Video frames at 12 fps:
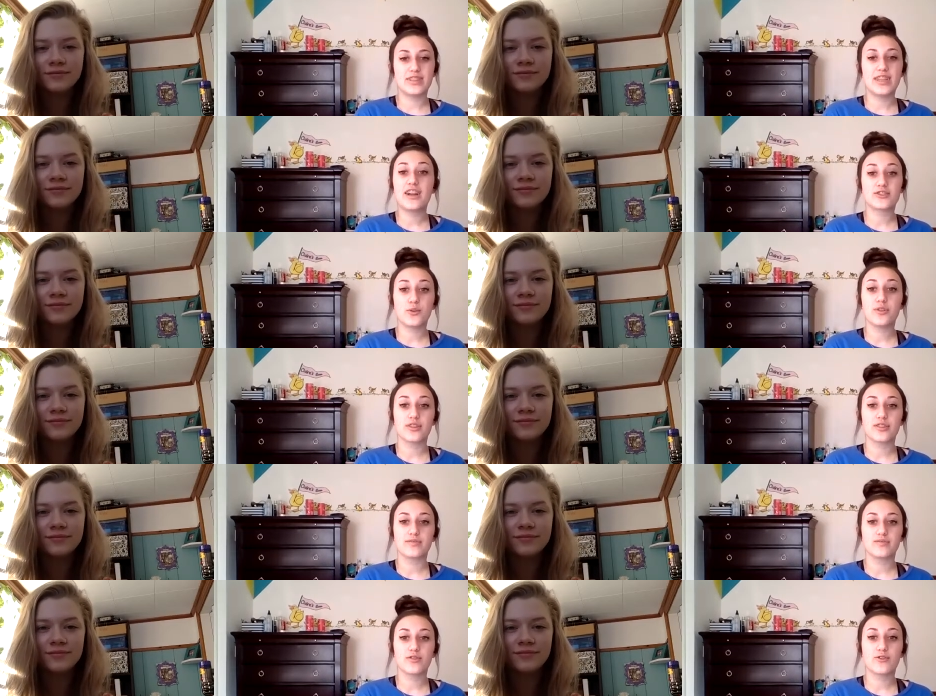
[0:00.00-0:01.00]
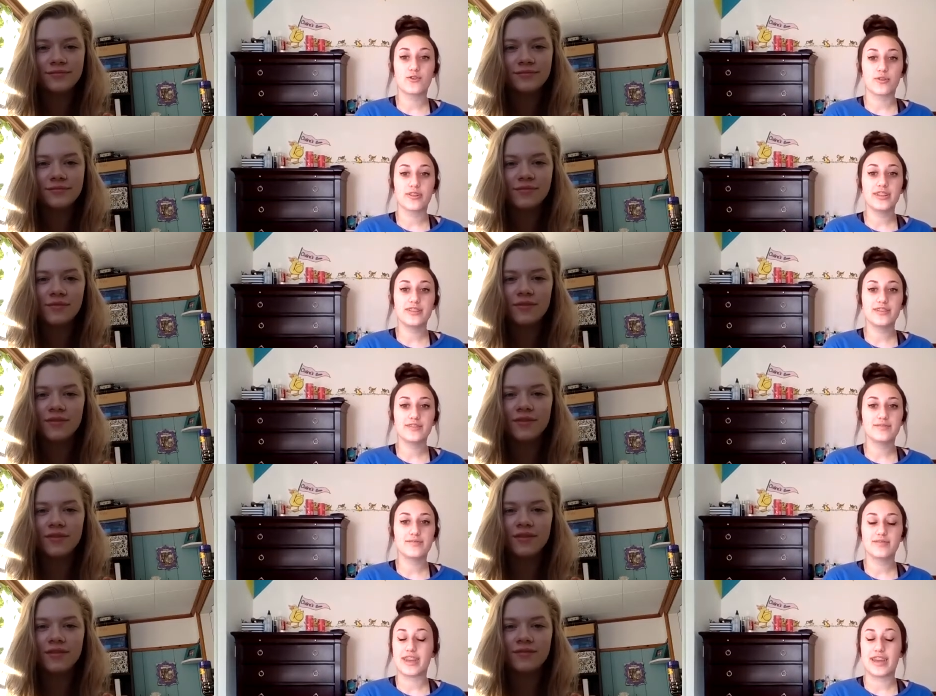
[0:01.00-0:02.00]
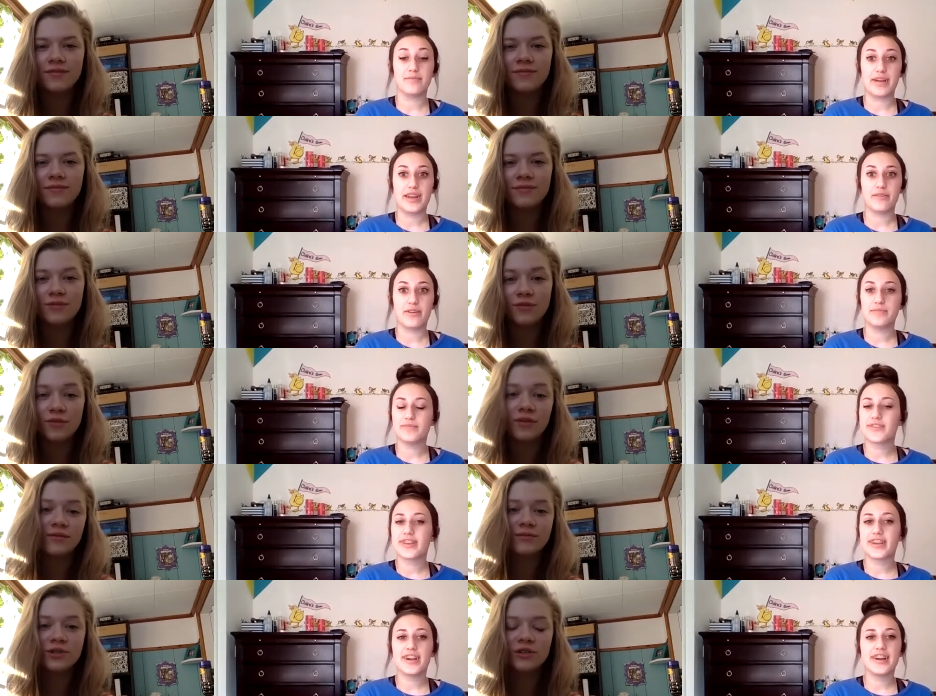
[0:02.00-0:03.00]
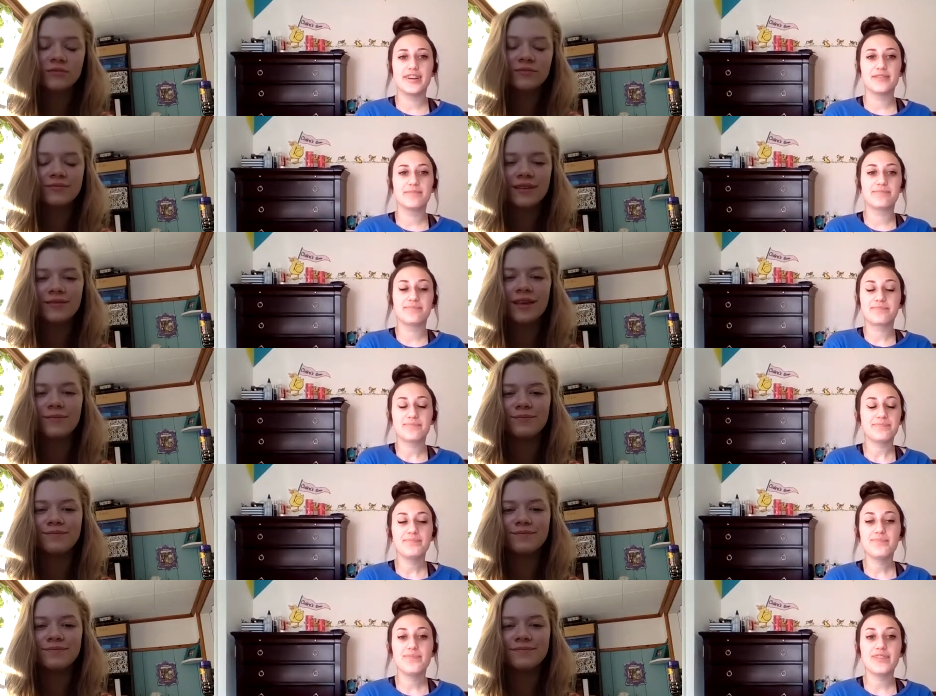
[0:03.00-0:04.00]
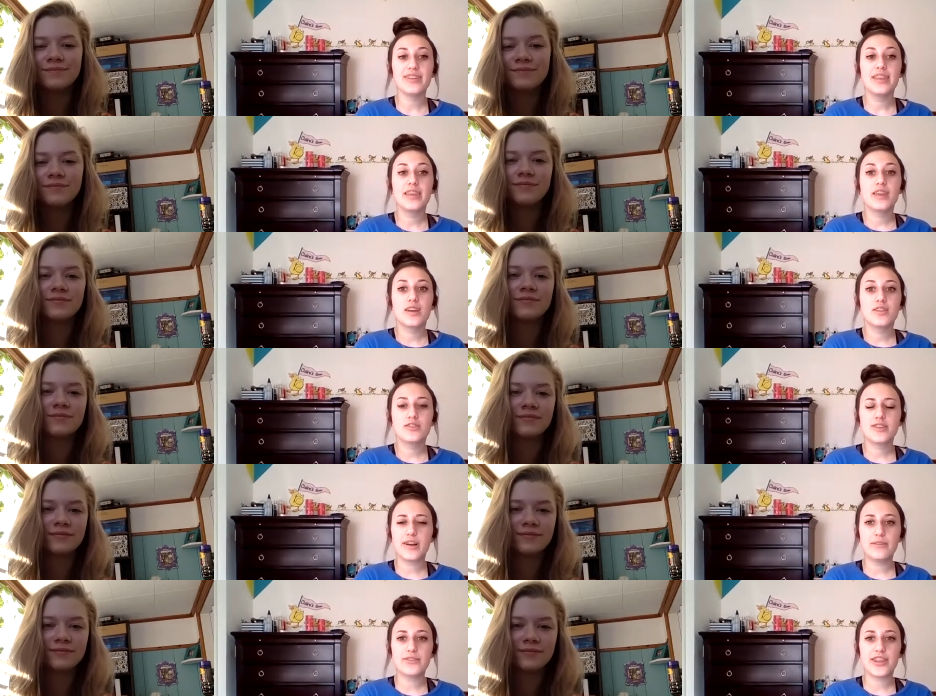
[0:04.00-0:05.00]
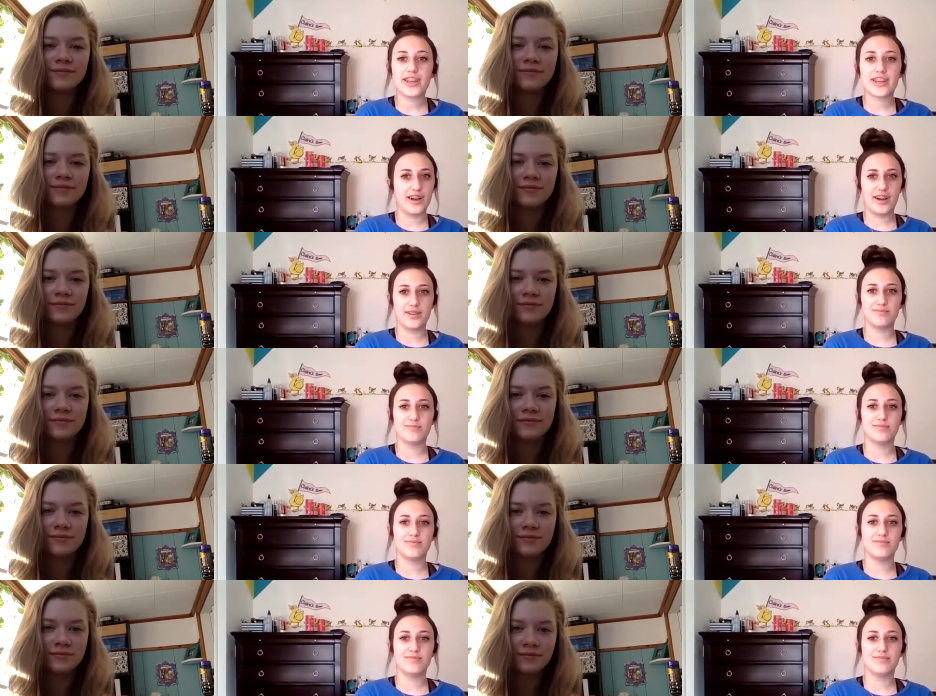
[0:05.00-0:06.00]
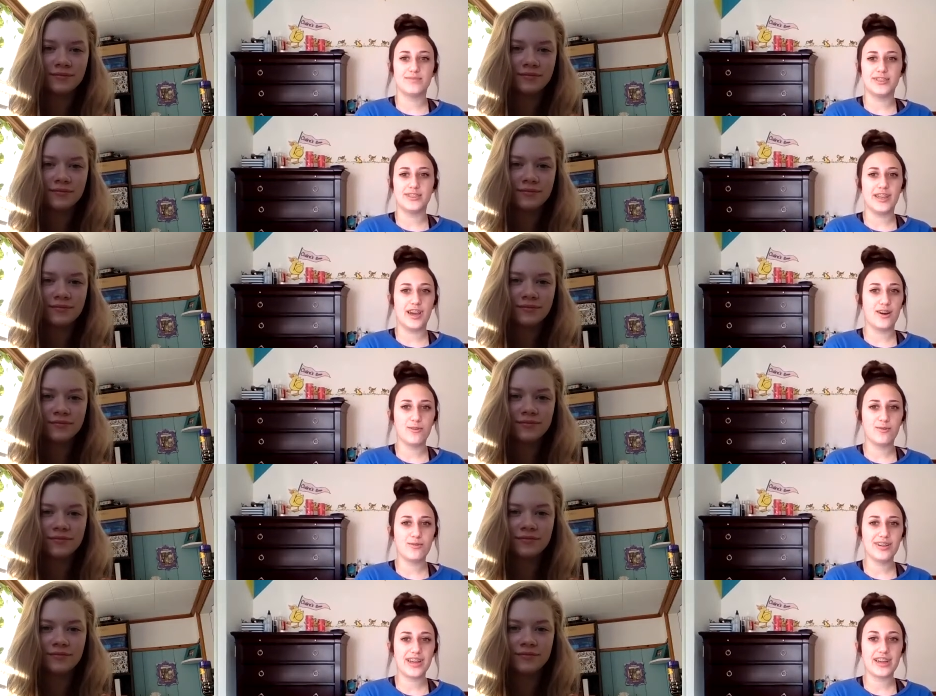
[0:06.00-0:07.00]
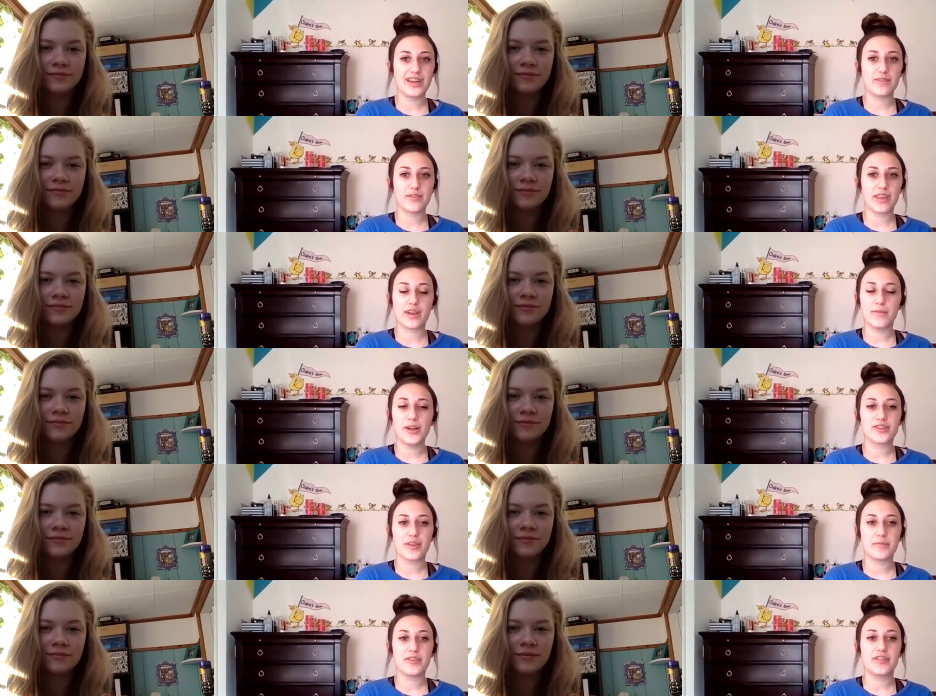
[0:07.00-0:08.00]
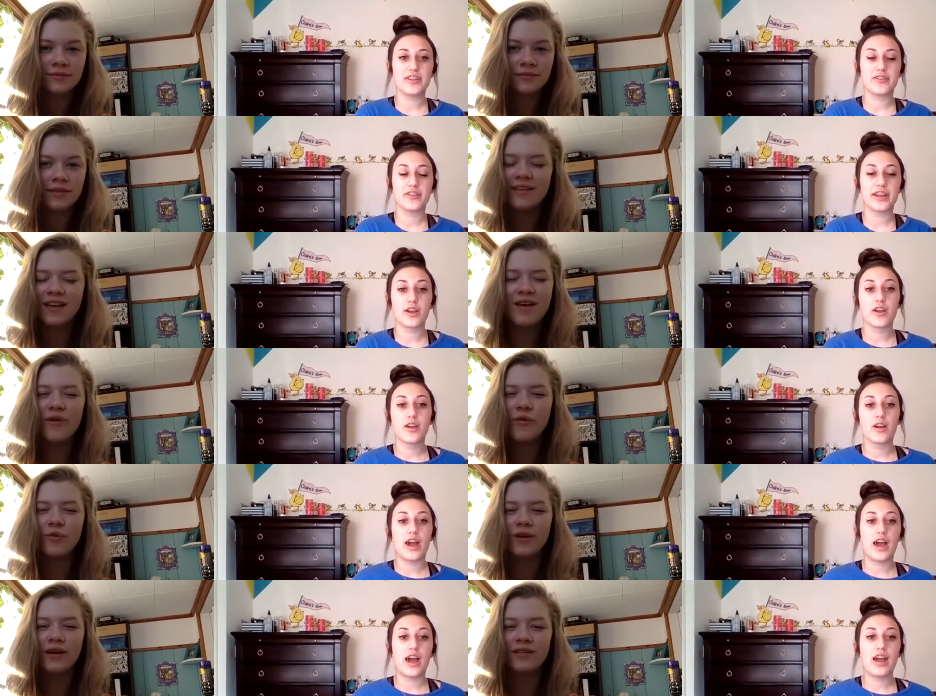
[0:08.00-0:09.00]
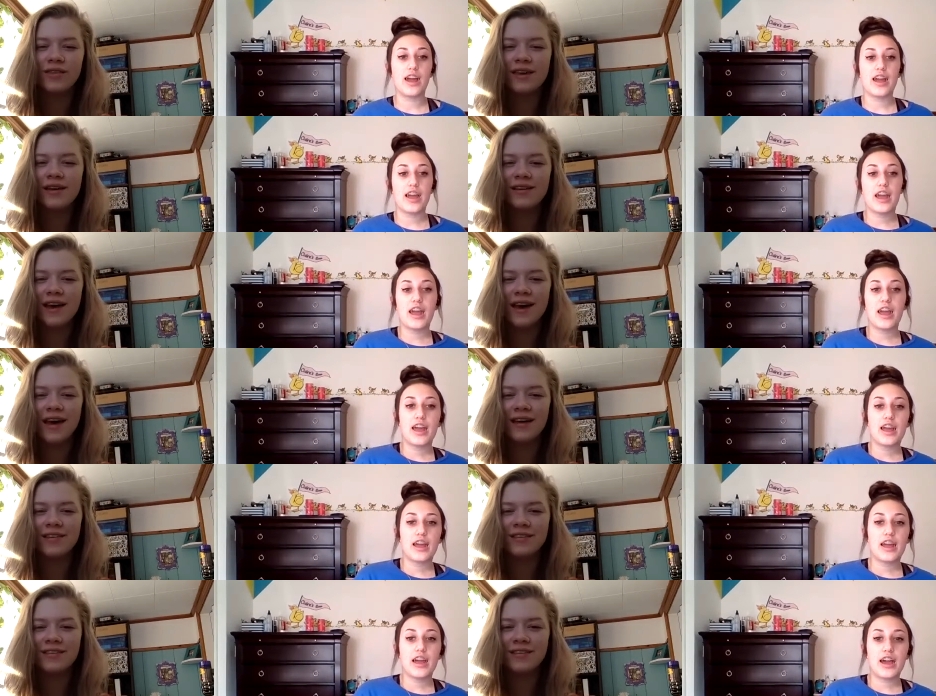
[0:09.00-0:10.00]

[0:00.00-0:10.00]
Speaker 1: yeah, sure. Sorry. Okay. Anyway, um, yeah. so I was like, um, no, and he was like, come on, just let me see. So That's like, a
Speaker 2: weird thing to ask.